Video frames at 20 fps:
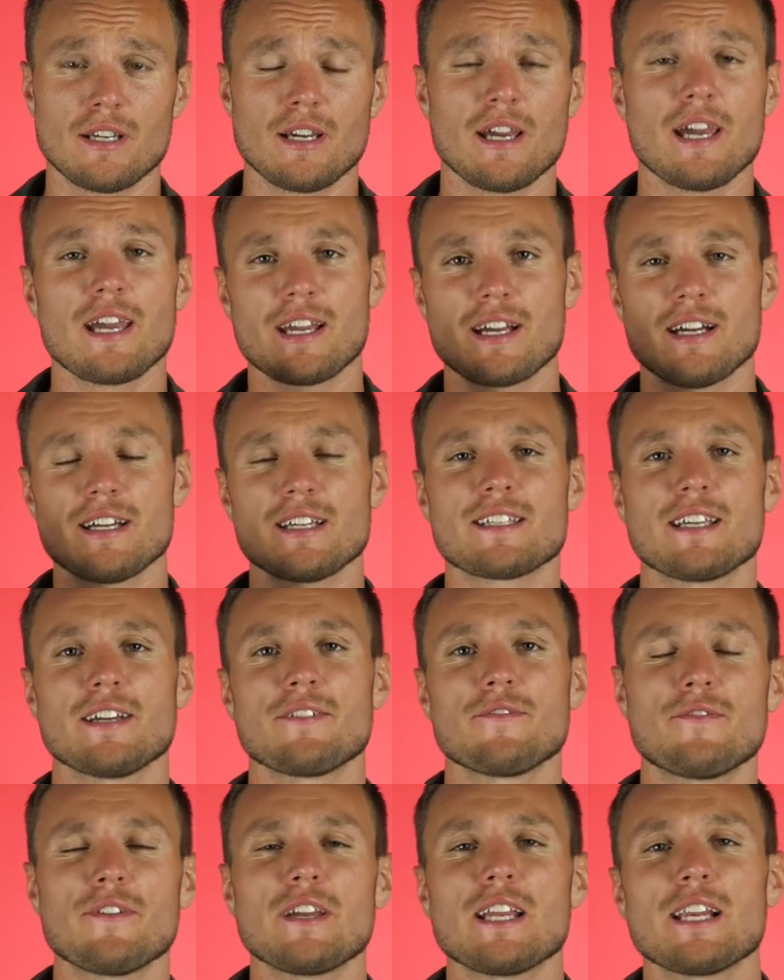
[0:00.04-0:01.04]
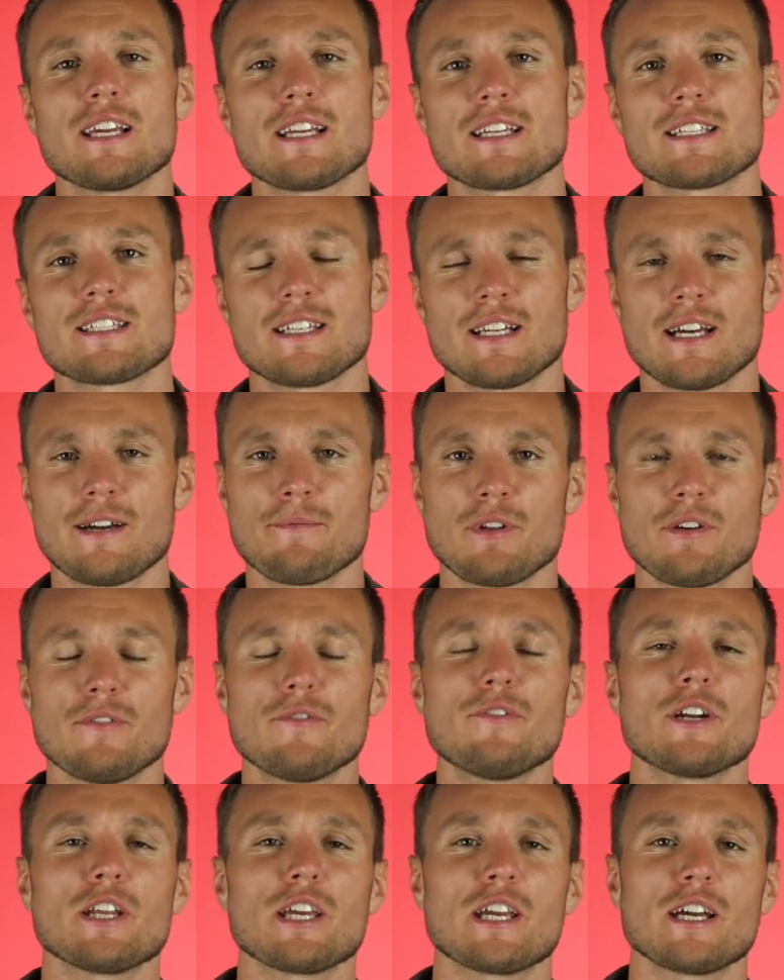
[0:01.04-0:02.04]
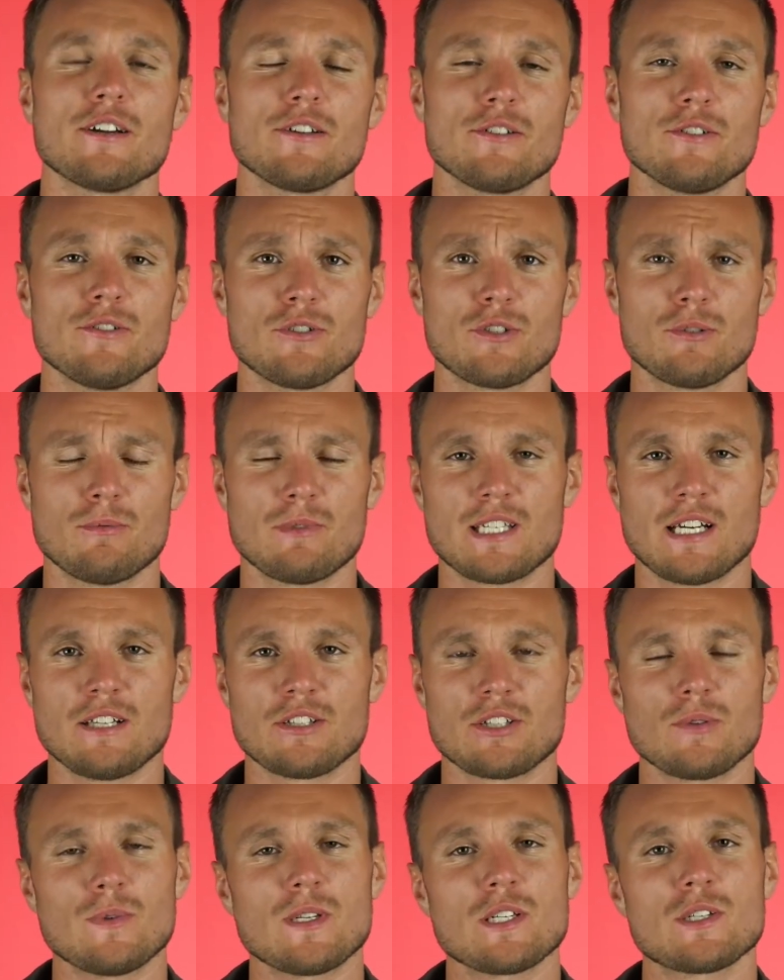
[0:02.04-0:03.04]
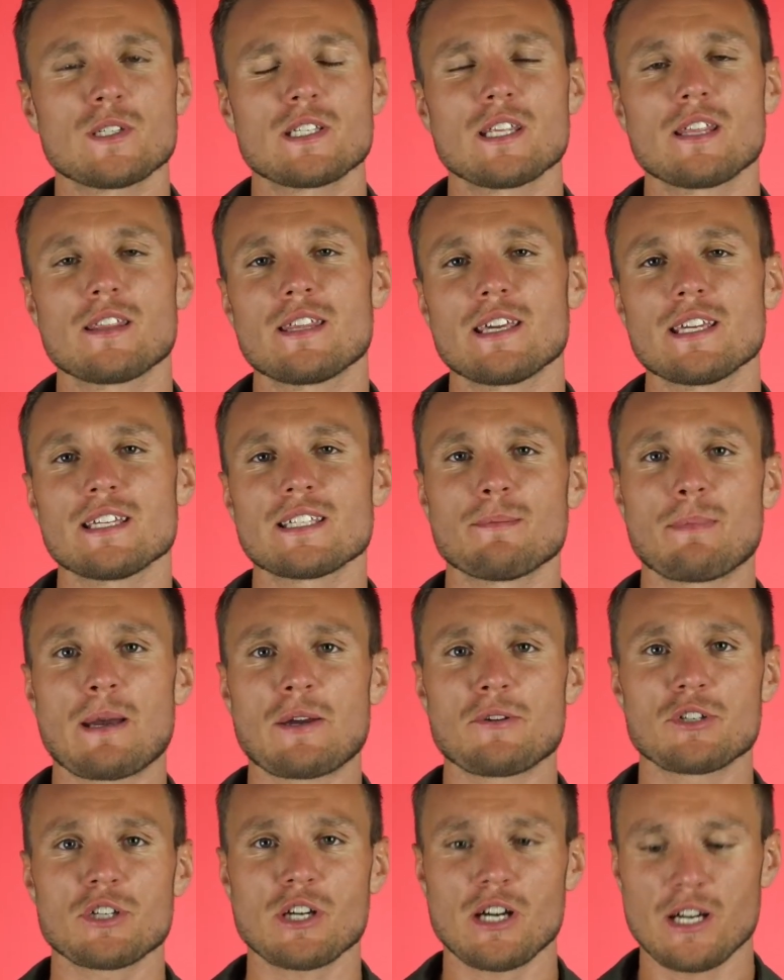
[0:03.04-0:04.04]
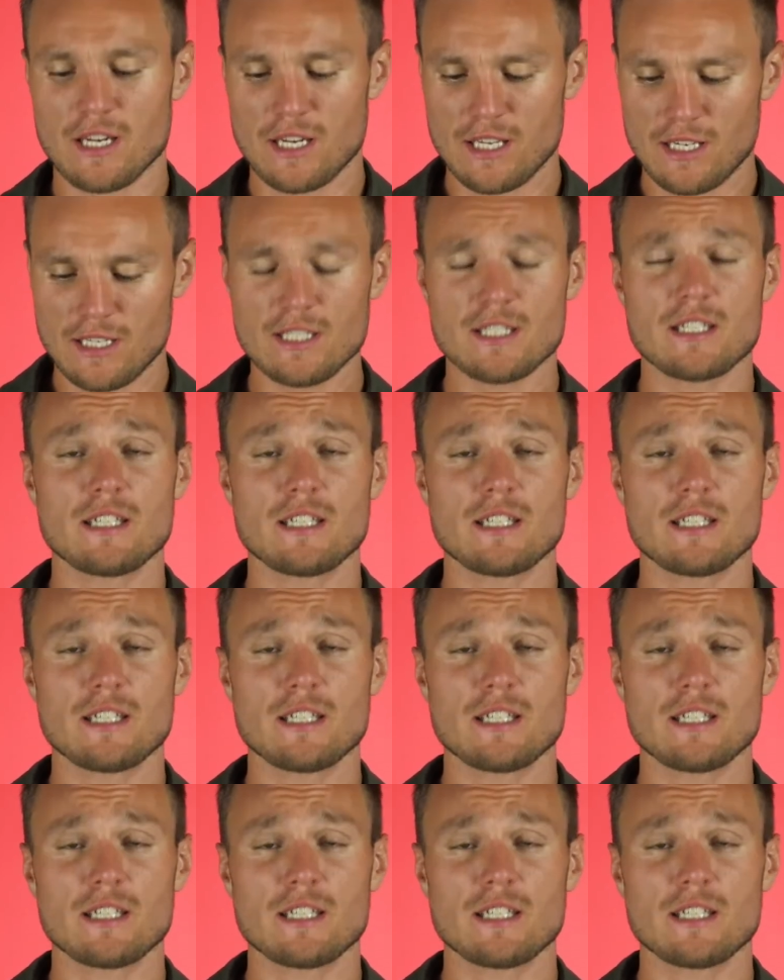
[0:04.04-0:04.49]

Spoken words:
Hey guys, I'm Felix and I'm the funny guy on YouTube who tells you interesting things about Chinese